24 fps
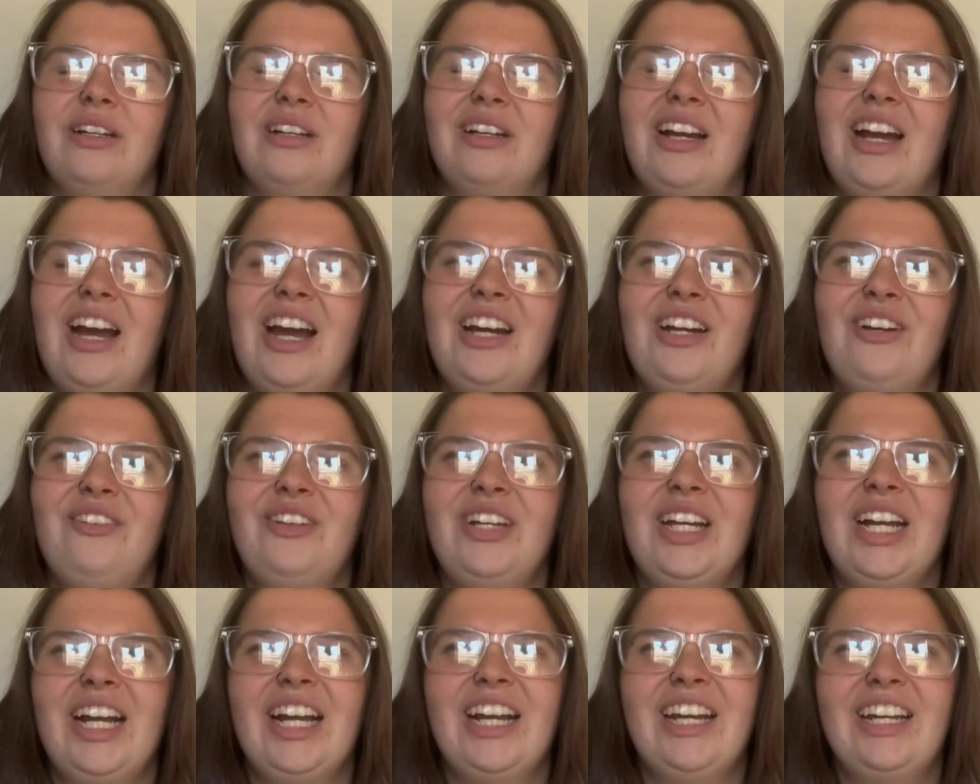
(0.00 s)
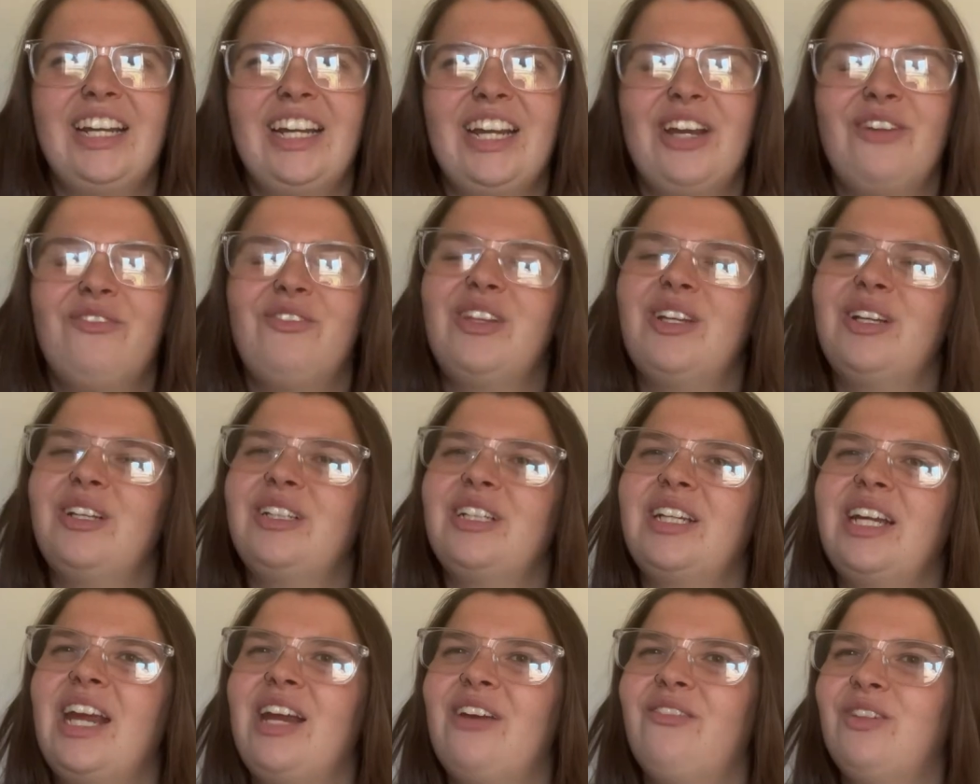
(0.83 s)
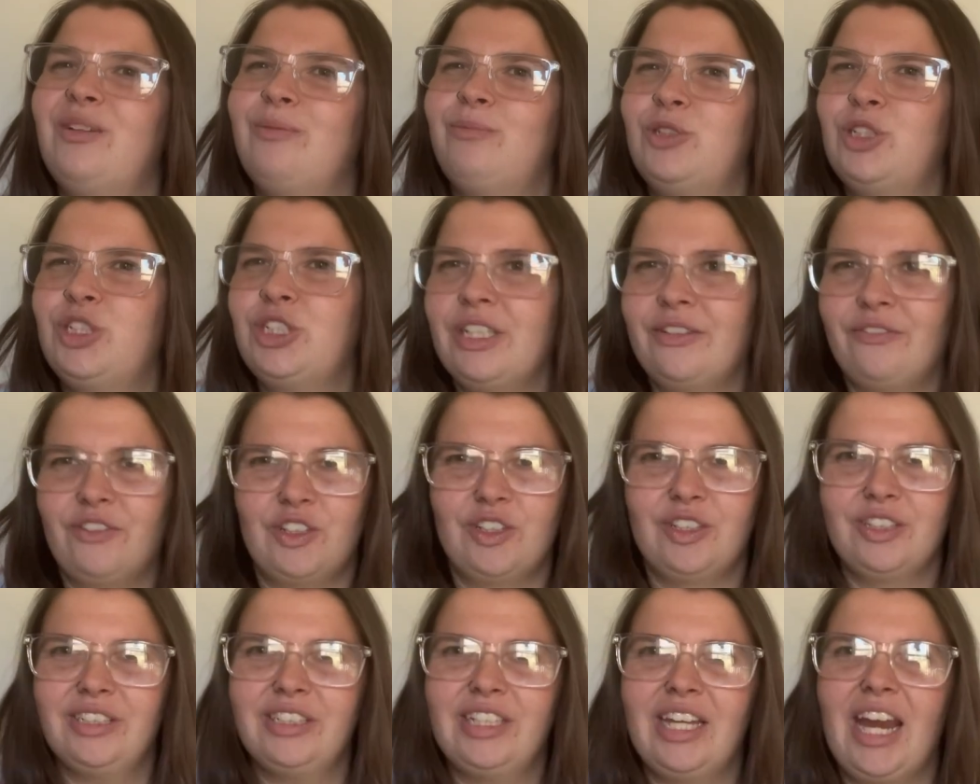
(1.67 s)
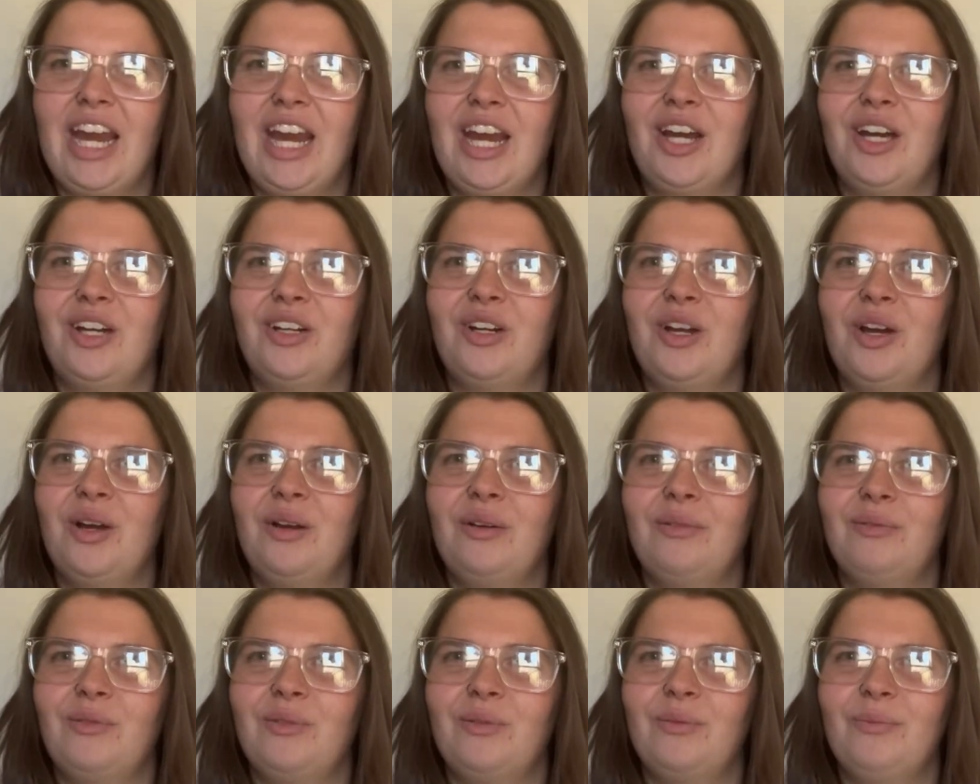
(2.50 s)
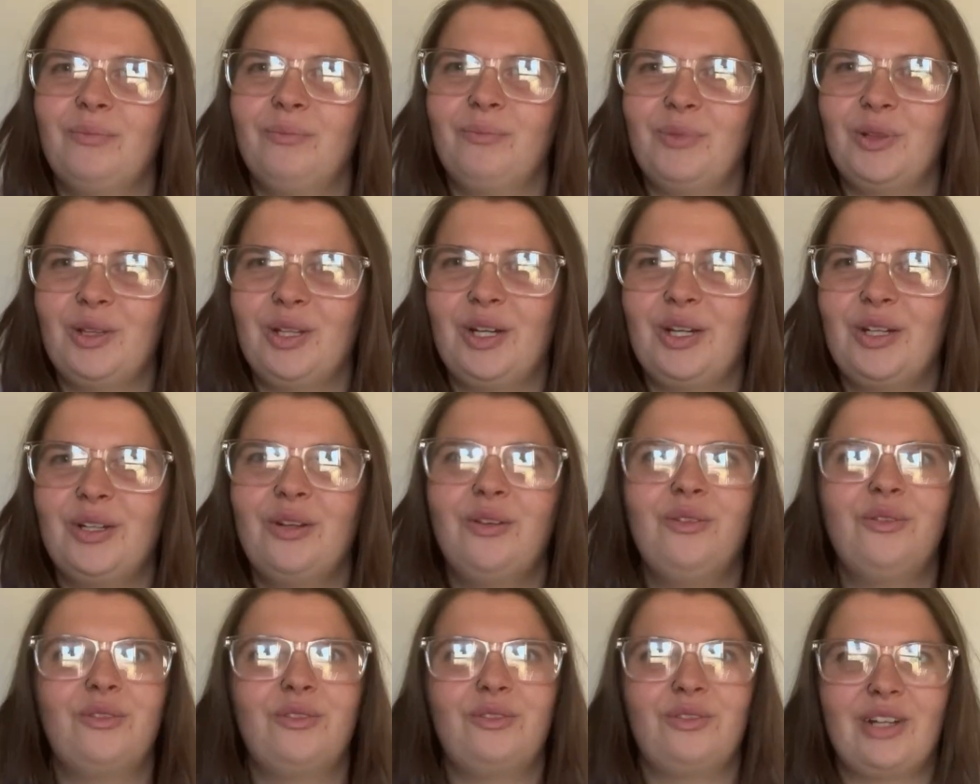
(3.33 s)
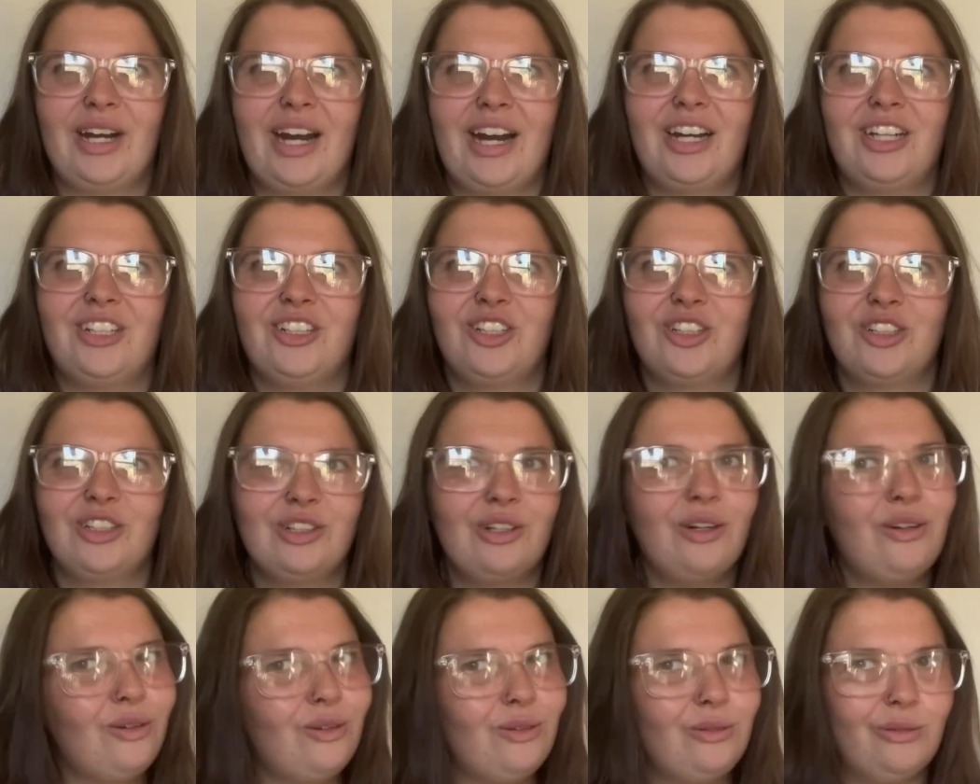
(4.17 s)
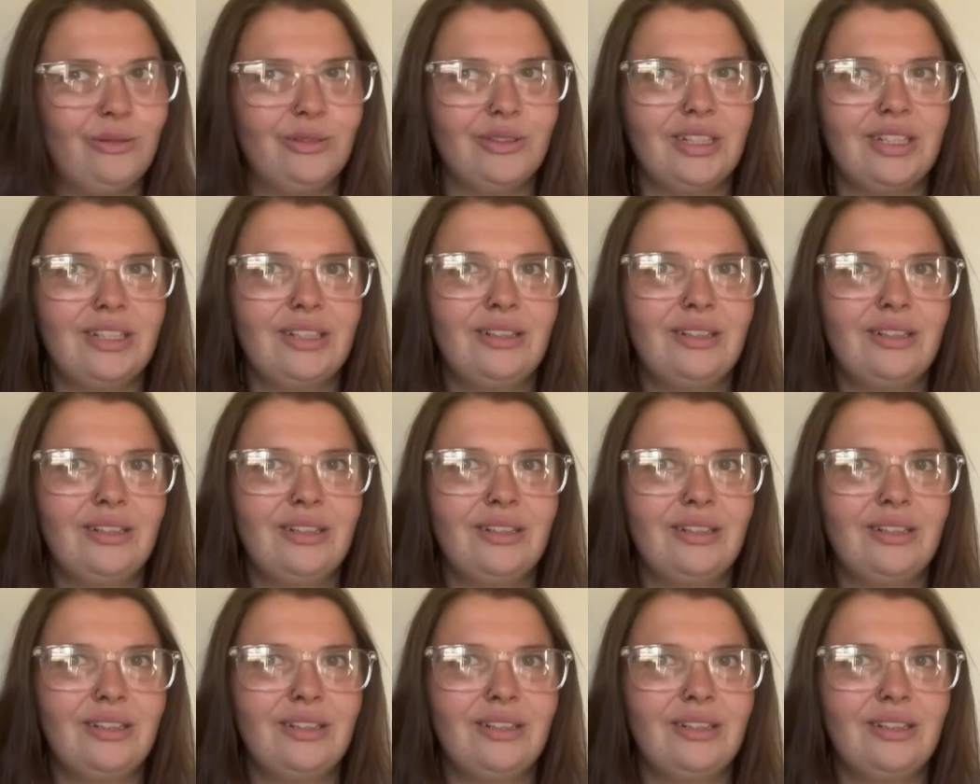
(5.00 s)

kind of gave them shivers and blood ran cold.